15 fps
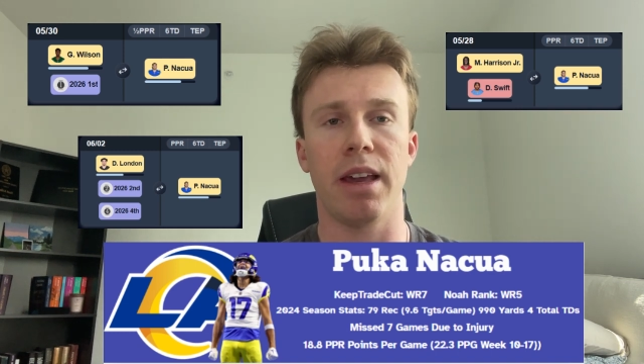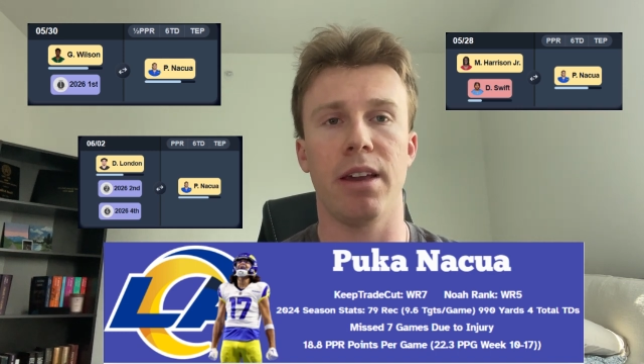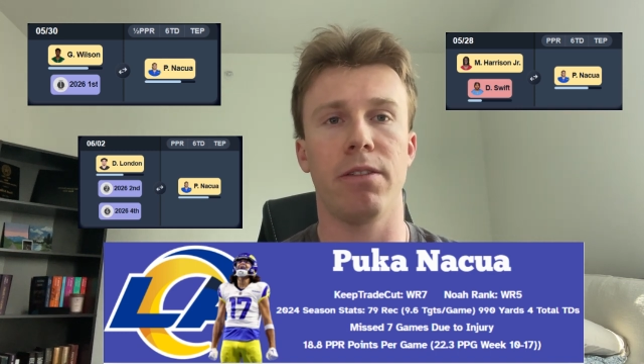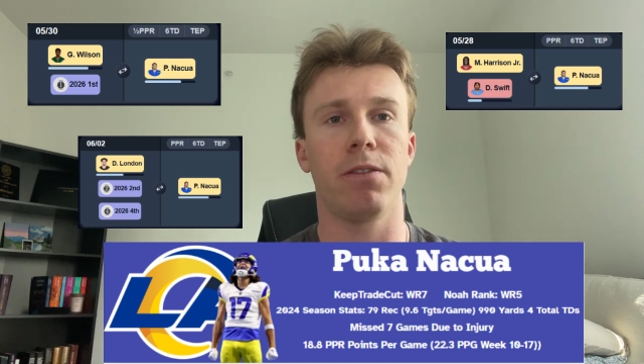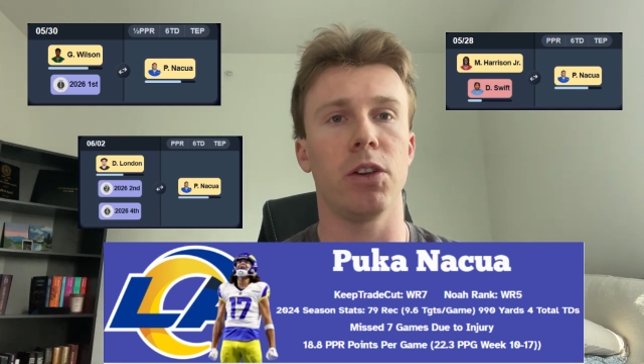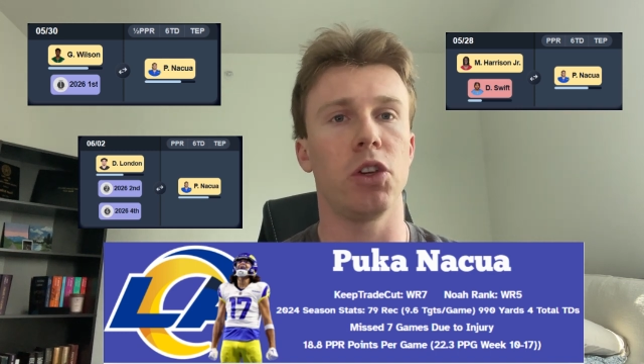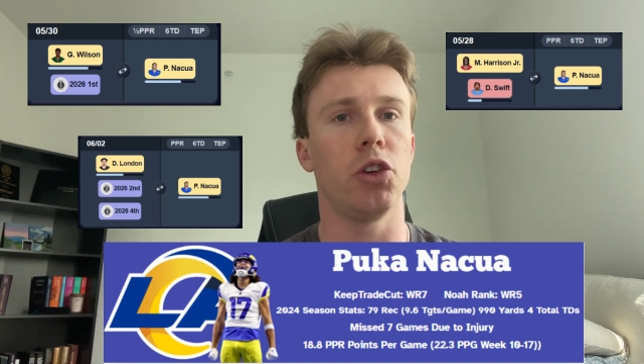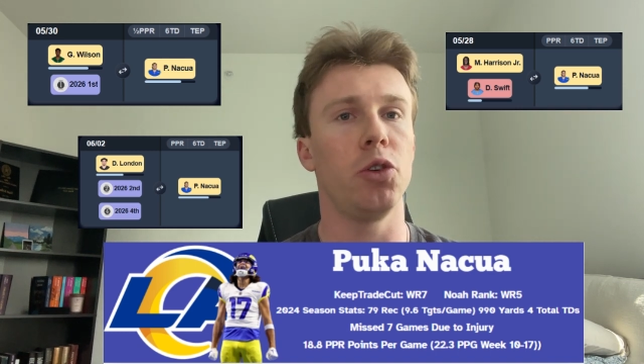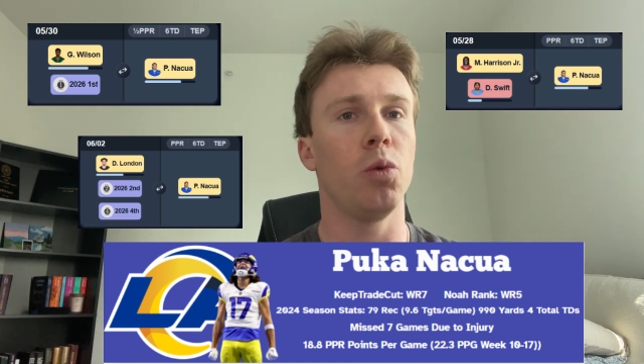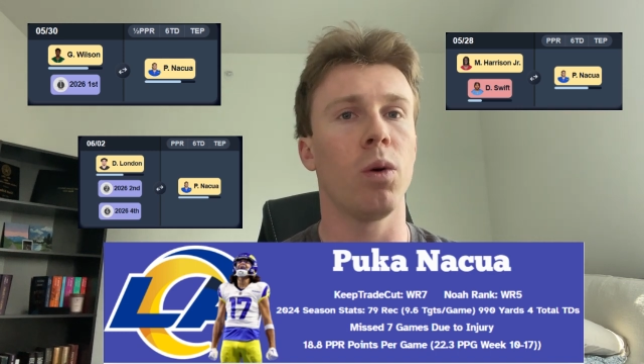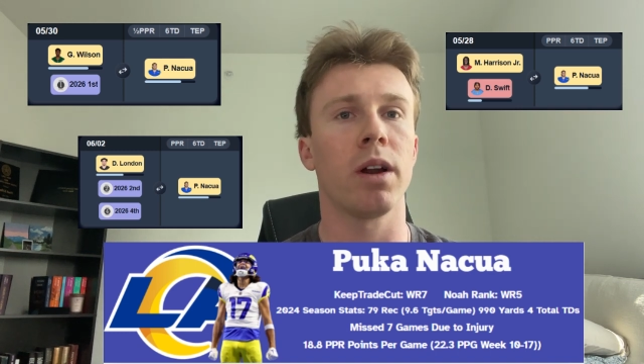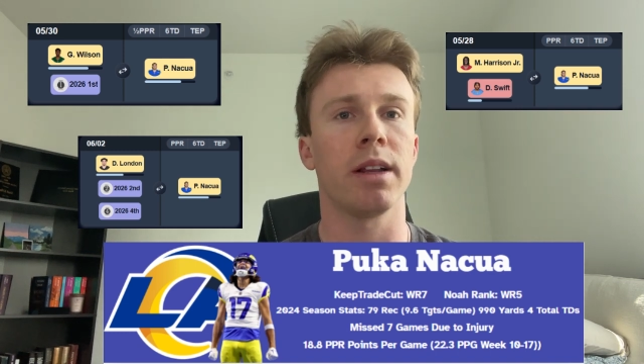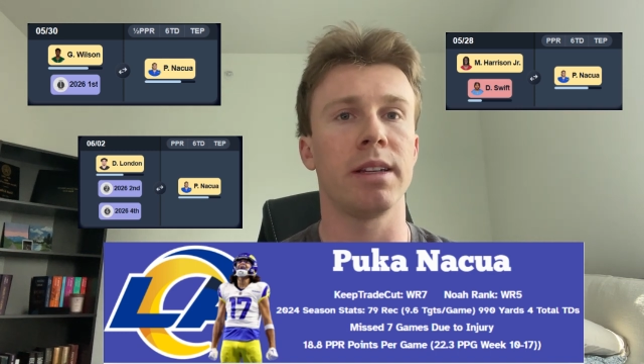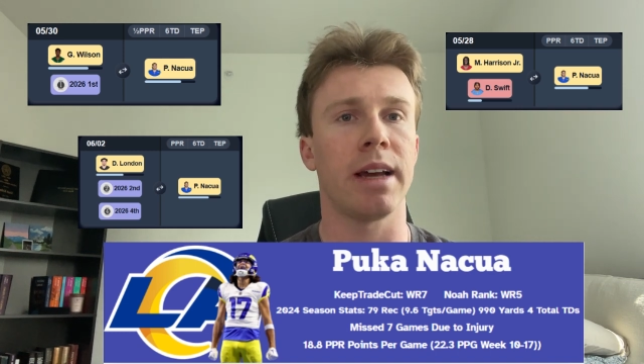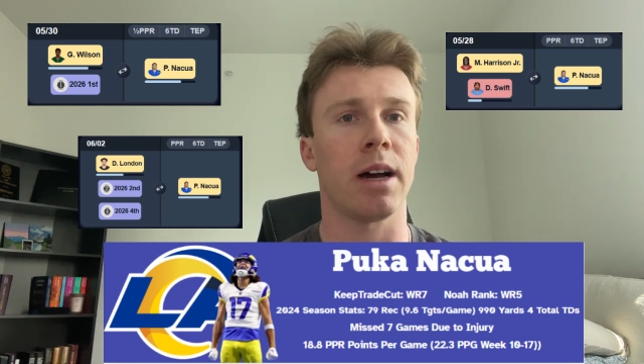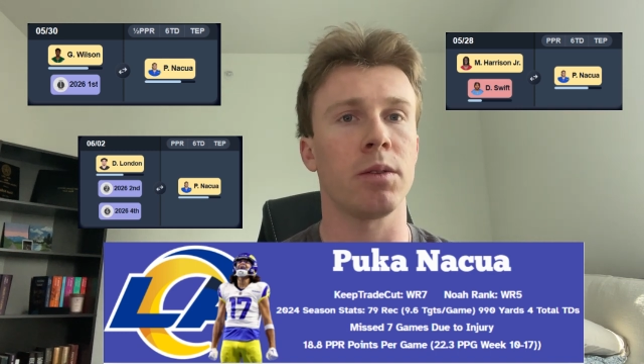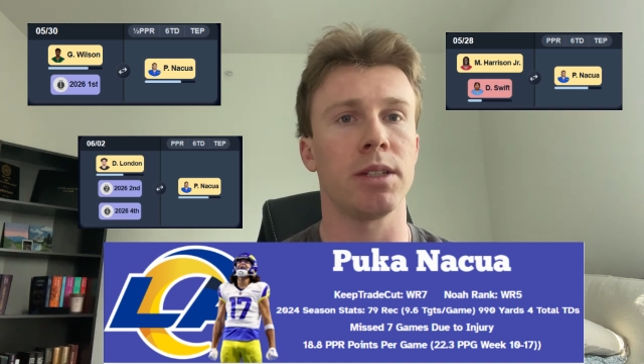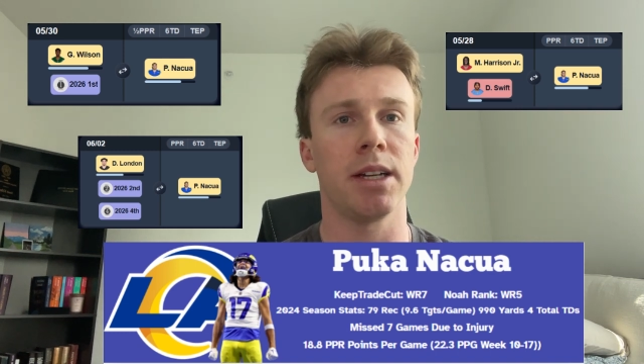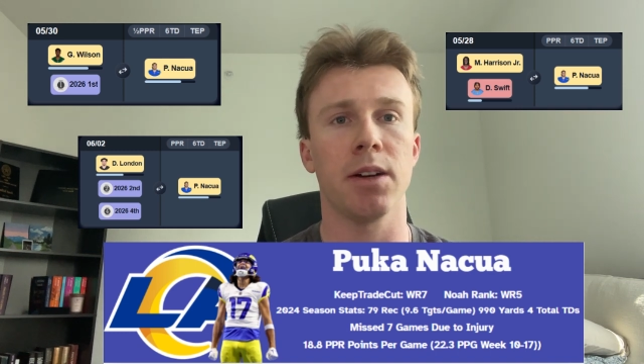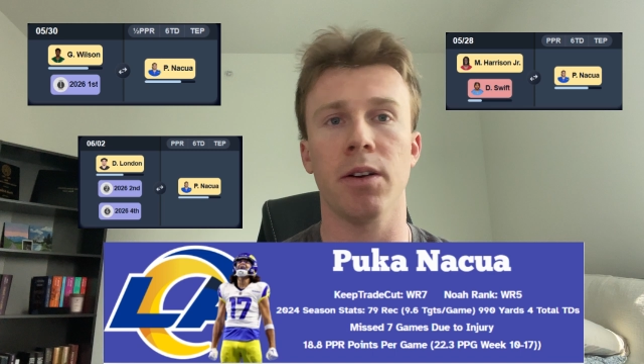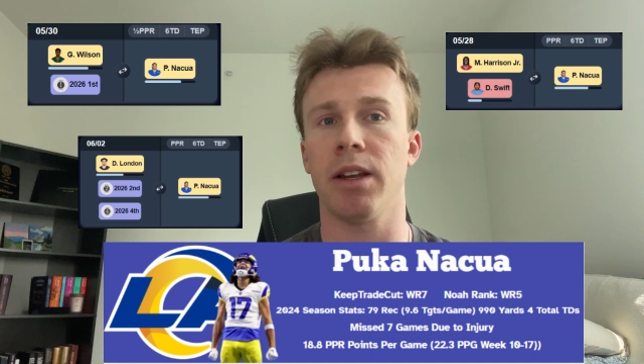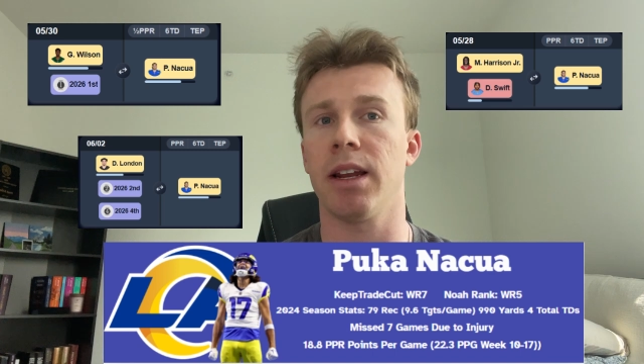If you want a down
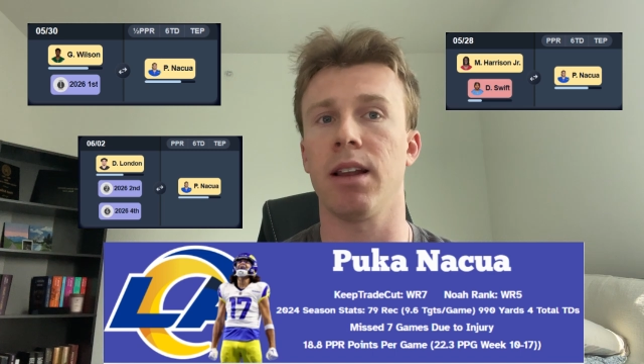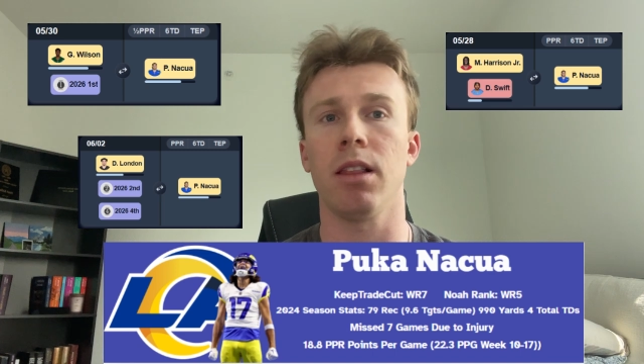tier and get